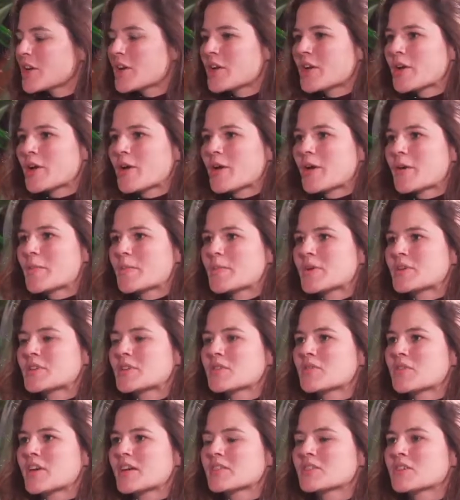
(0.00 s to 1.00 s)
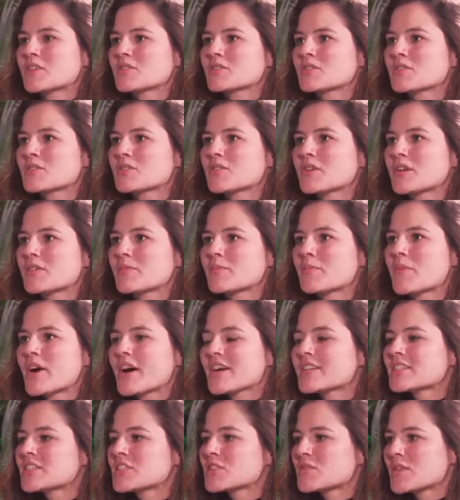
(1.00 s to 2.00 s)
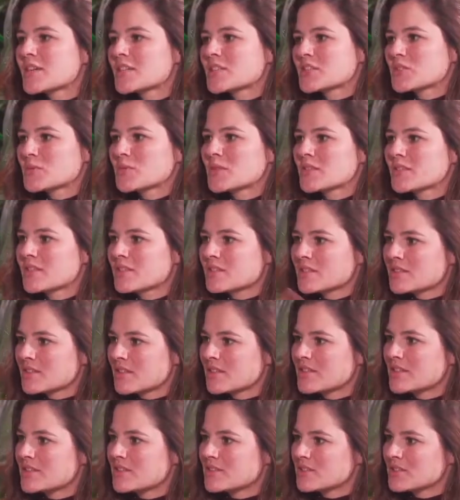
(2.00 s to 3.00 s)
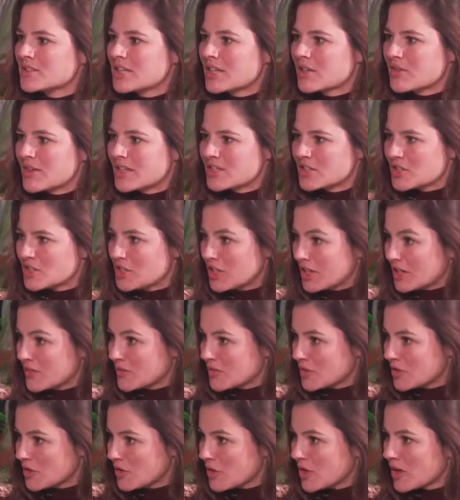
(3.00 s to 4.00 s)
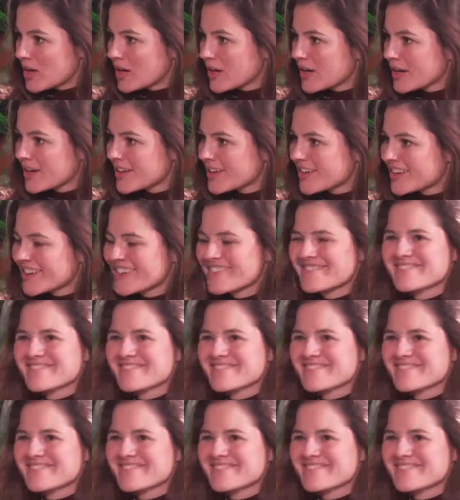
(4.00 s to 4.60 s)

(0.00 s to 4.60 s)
But if I don't look at my generation, but the generation even younger,